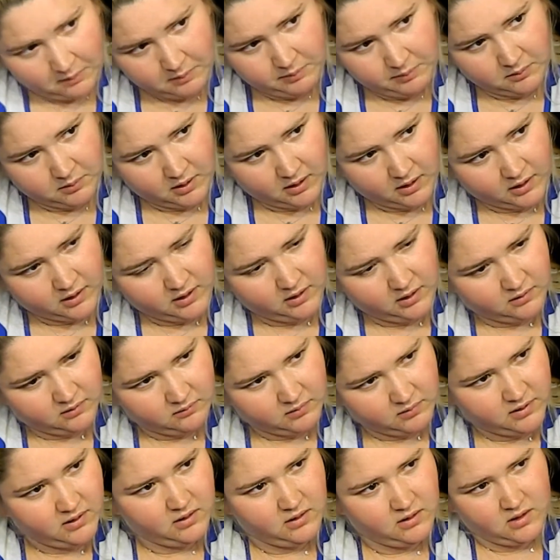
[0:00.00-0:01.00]
bobby pin behind it
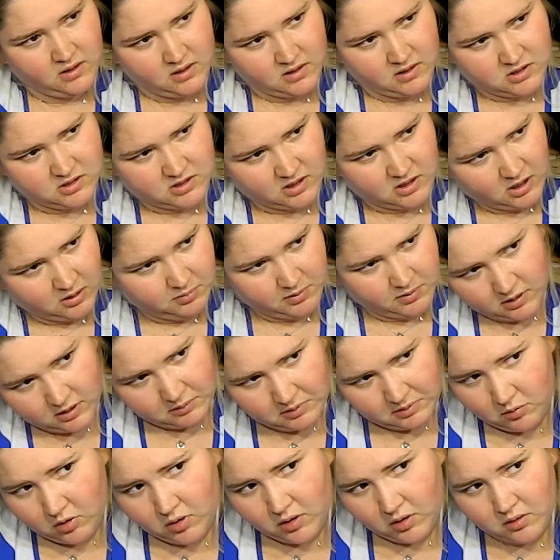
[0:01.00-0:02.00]
with it, just to help it a
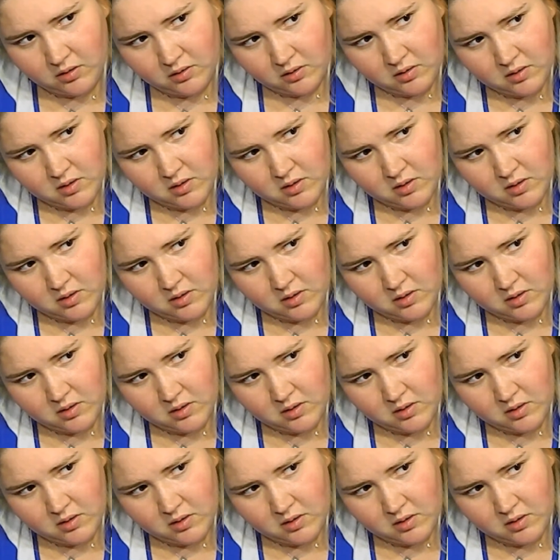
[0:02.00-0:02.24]
little more.